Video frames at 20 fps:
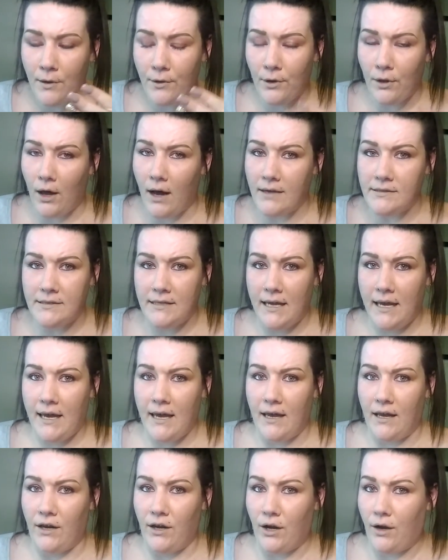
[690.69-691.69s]
Glossy
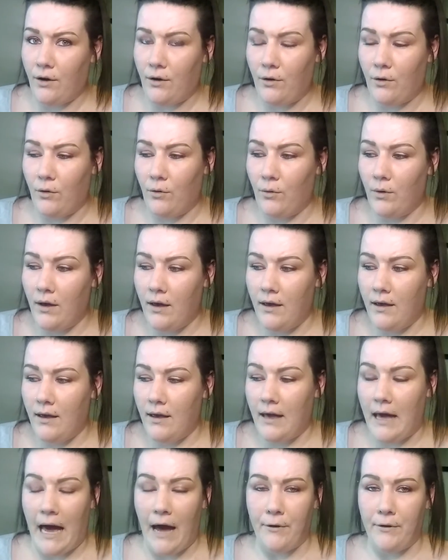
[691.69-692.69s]
and know
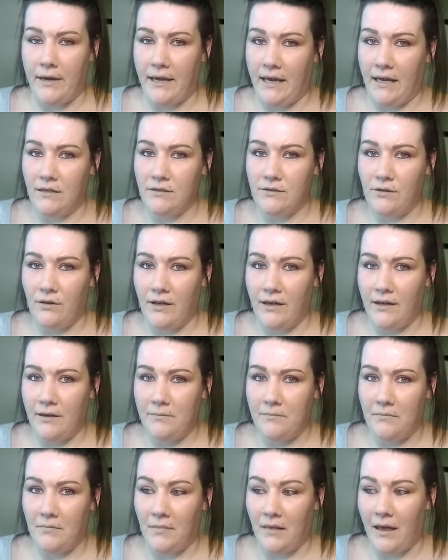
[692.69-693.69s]
how to cancel it,